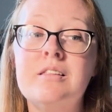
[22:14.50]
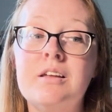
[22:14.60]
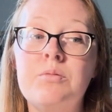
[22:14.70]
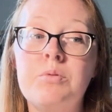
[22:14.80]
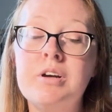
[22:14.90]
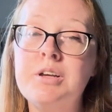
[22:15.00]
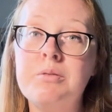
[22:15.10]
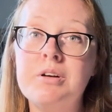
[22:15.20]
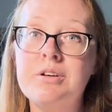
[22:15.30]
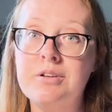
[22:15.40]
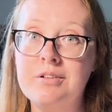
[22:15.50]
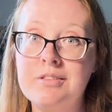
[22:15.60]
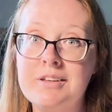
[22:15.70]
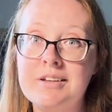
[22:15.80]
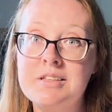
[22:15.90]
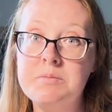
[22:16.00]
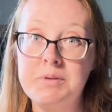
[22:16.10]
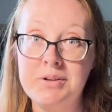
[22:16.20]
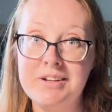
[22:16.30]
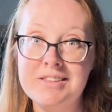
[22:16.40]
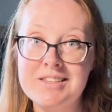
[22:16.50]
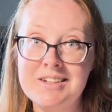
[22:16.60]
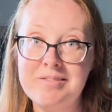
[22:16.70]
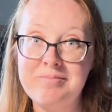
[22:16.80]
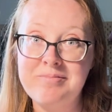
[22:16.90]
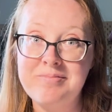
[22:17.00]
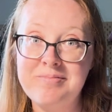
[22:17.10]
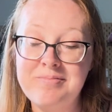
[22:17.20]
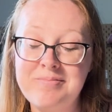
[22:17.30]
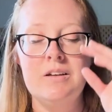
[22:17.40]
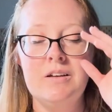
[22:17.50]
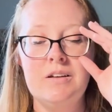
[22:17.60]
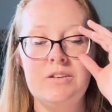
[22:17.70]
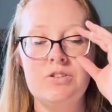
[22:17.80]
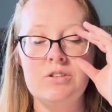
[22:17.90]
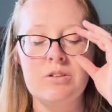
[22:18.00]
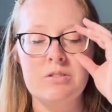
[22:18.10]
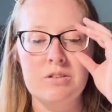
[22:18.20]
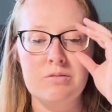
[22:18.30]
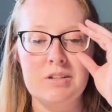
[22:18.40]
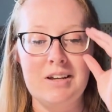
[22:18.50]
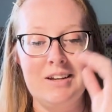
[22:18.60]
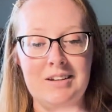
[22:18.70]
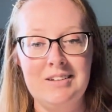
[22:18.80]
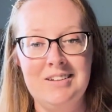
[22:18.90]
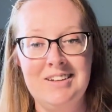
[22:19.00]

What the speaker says: than what you are currently experiencing. She's also saying